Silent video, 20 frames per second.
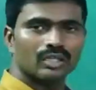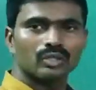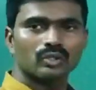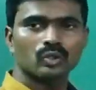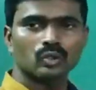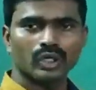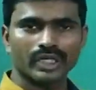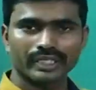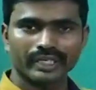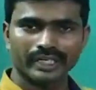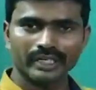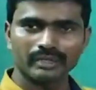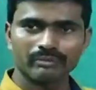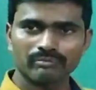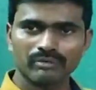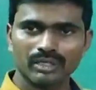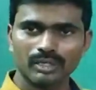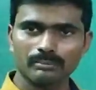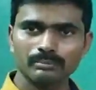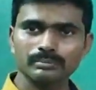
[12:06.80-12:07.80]
Quadrant
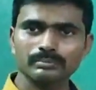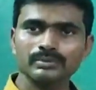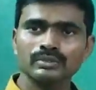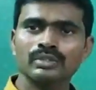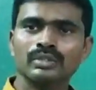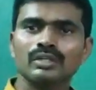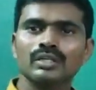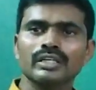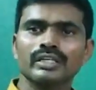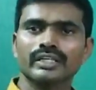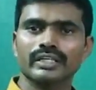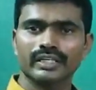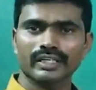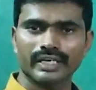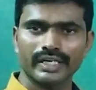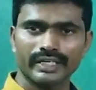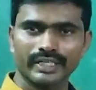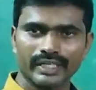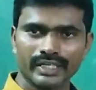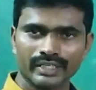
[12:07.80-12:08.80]
form a
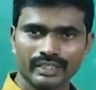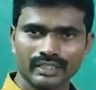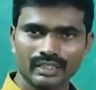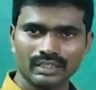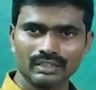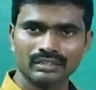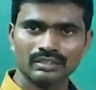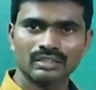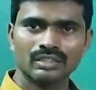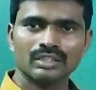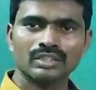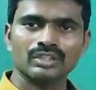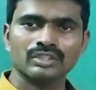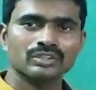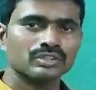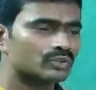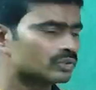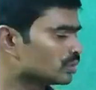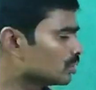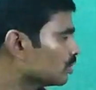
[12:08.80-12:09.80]
right angle.
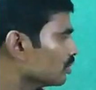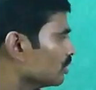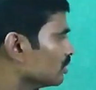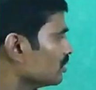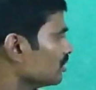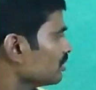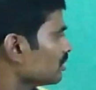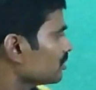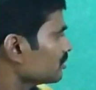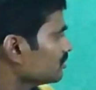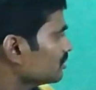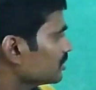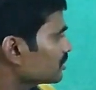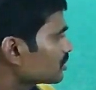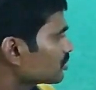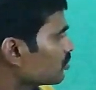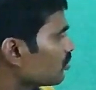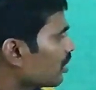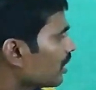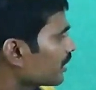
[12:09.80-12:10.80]
So this
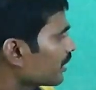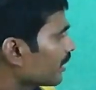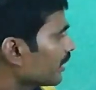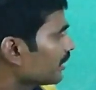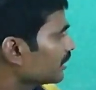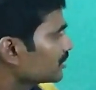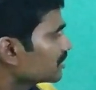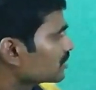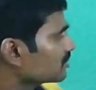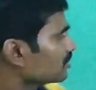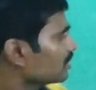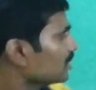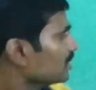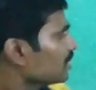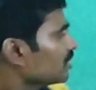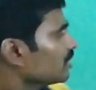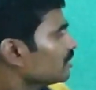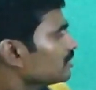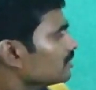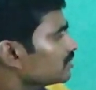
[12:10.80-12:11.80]
quadrant
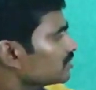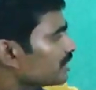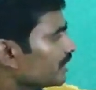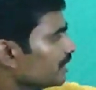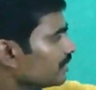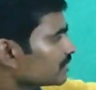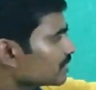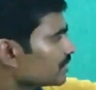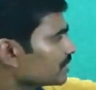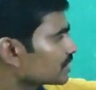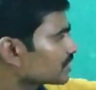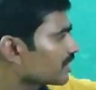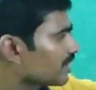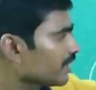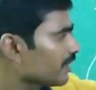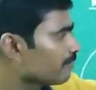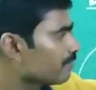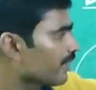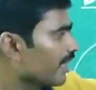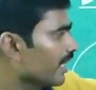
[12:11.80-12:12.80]

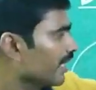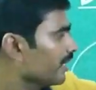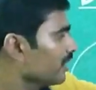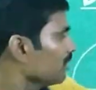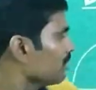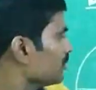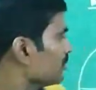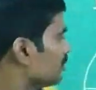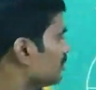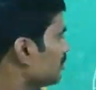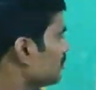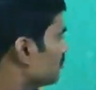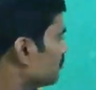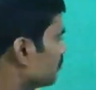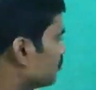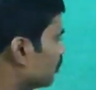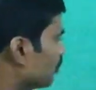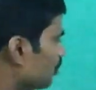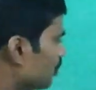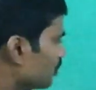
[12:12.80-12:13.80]
360 by
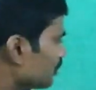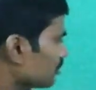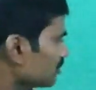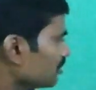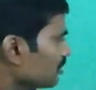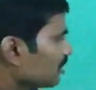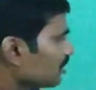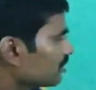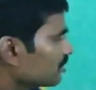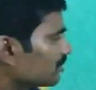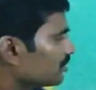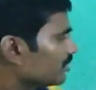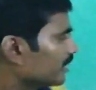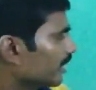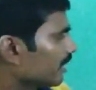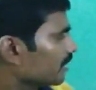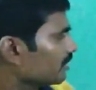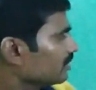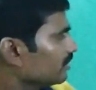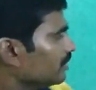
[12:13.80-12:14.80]
4,
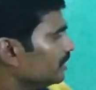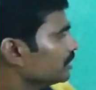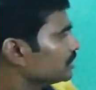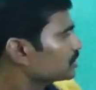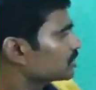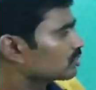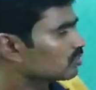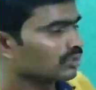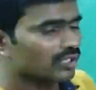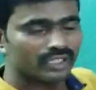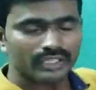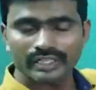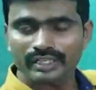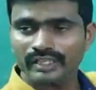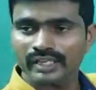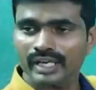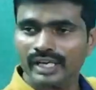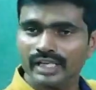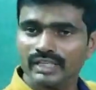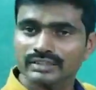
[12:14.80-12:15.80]
then each
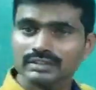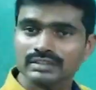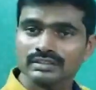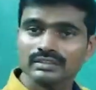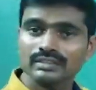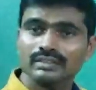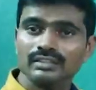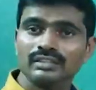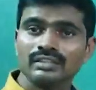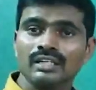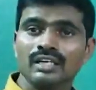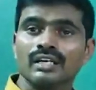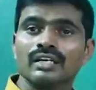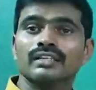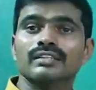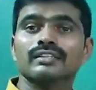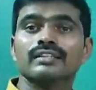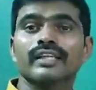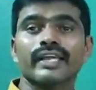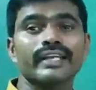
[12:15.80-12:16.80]
quadrant has
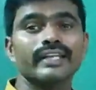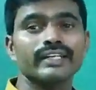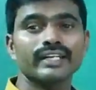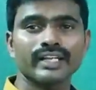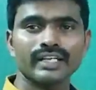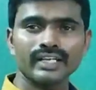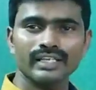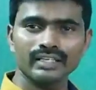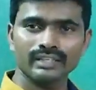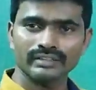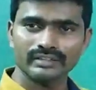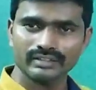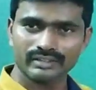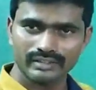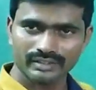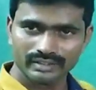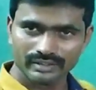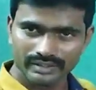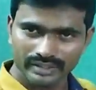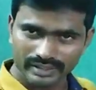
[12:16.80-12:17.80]
90
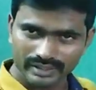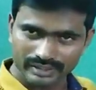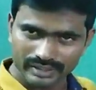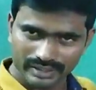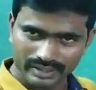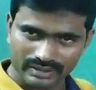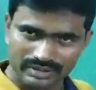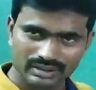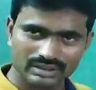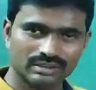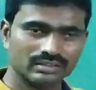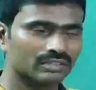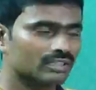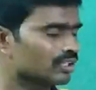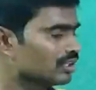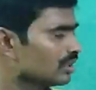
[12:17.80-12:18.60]
degrees.